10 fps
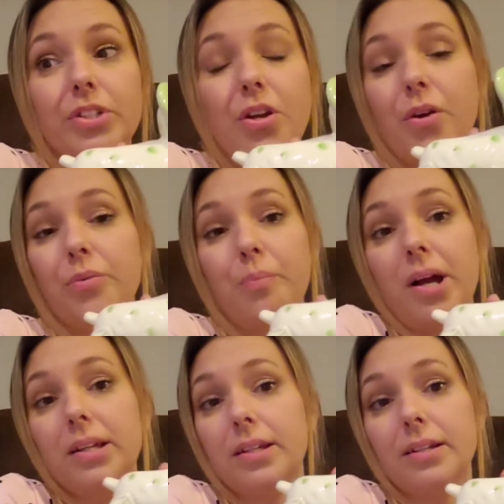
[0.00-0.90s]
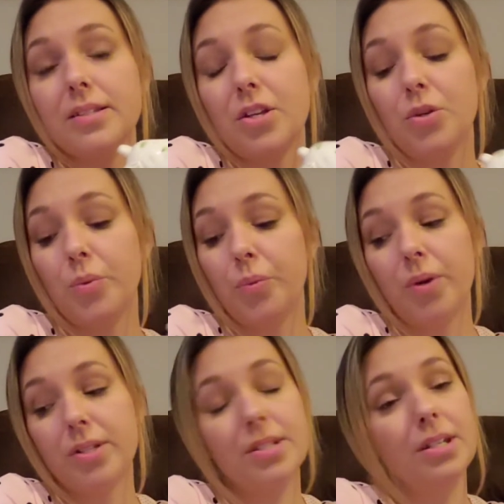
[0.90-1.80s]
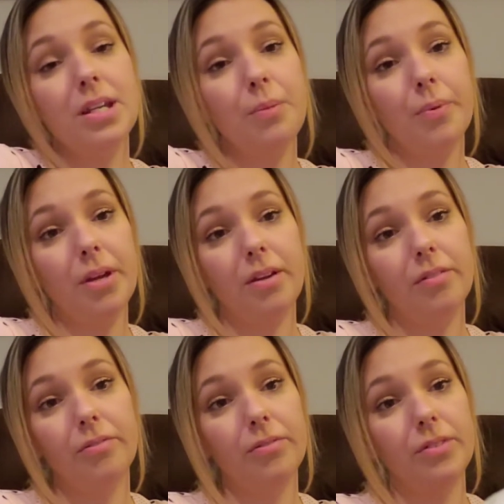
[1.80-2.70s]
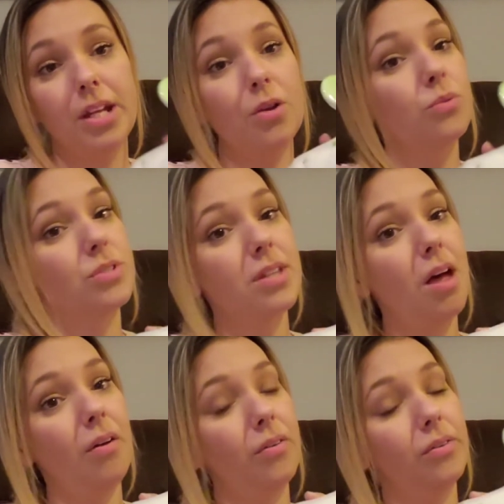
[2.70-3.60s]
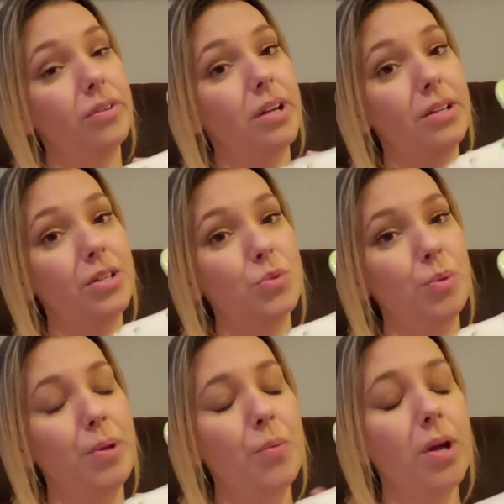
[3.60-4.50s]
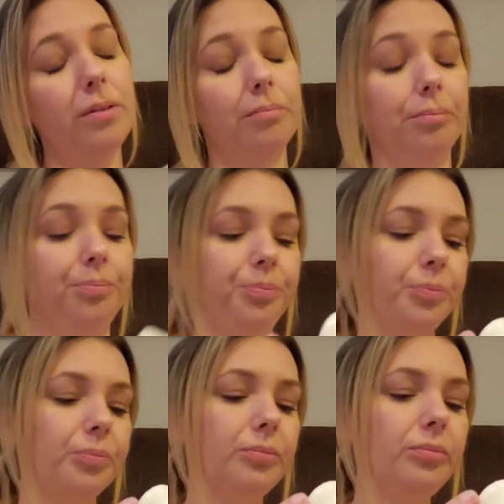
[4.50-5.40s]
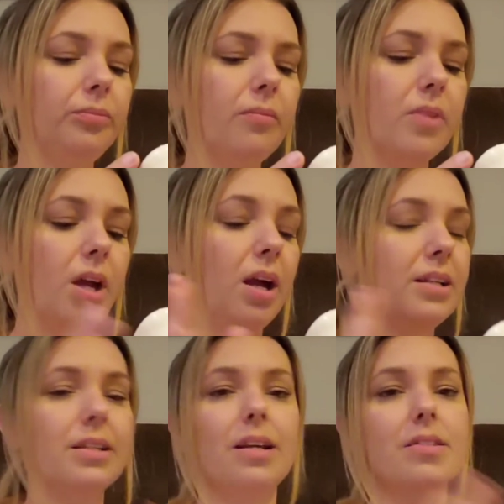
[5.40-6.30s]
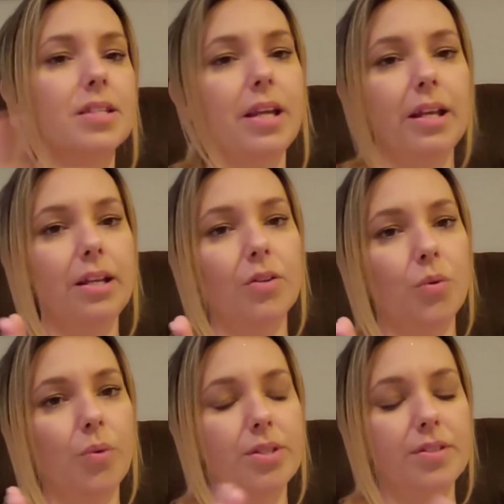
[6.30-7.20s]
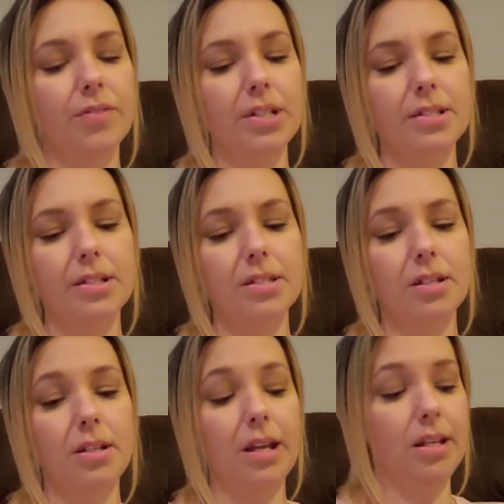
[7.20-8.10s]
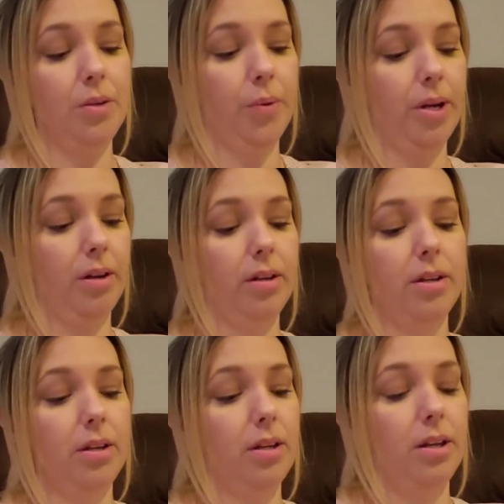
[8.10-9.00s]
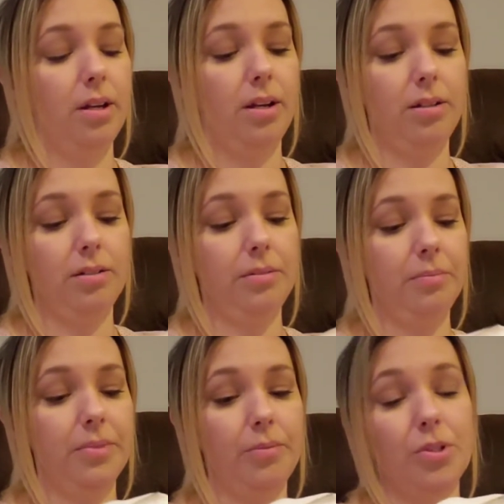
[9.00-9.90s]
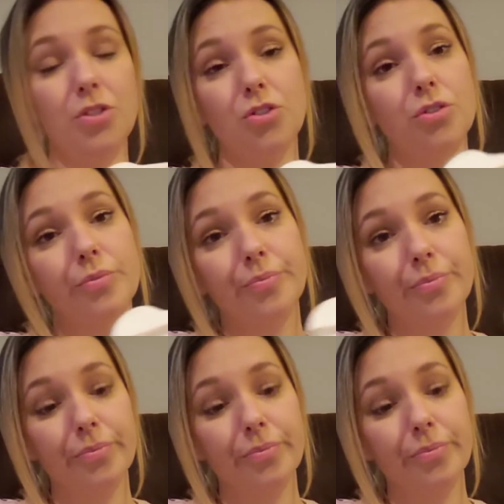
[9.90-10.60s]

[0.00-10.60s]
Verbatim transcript: You know, buy things that you would want to keep if they don't sell, and this would be one. I did not see any other ones of these listed anywhere, um, which